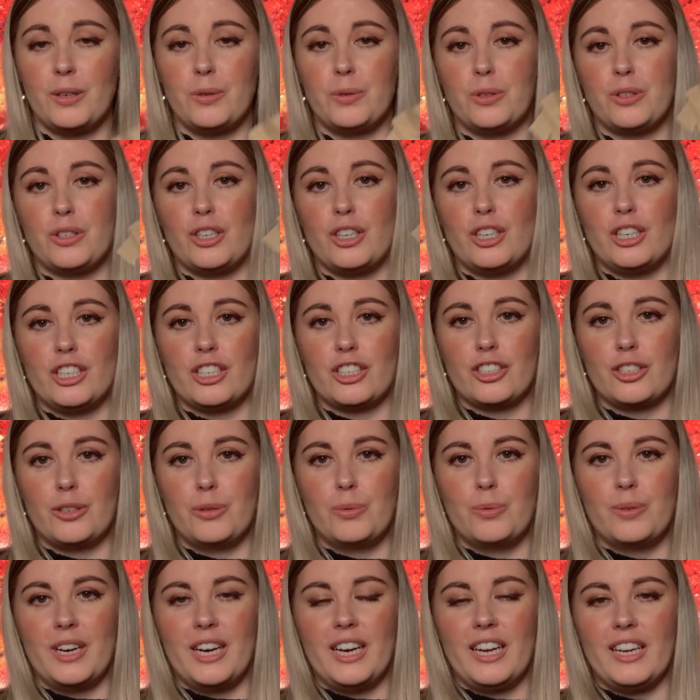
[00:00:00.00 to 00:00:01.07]
also looked
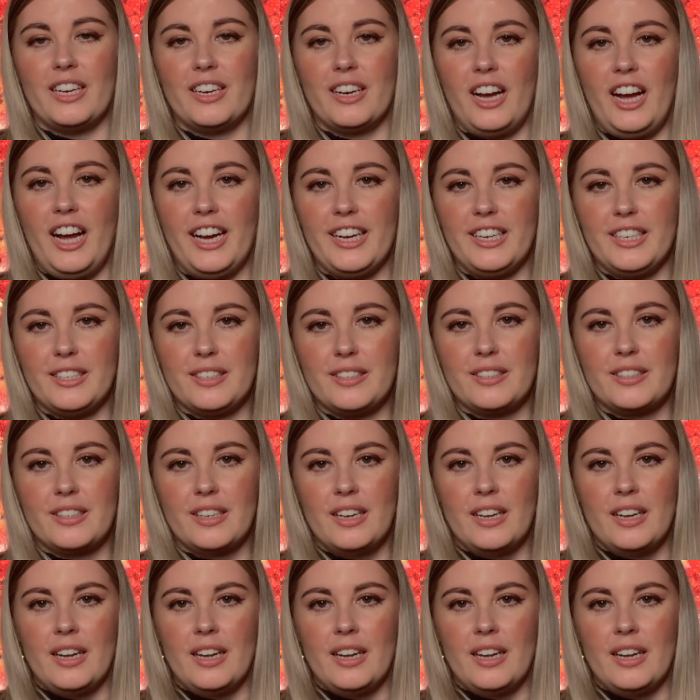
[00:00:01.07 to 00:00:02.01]
really nice.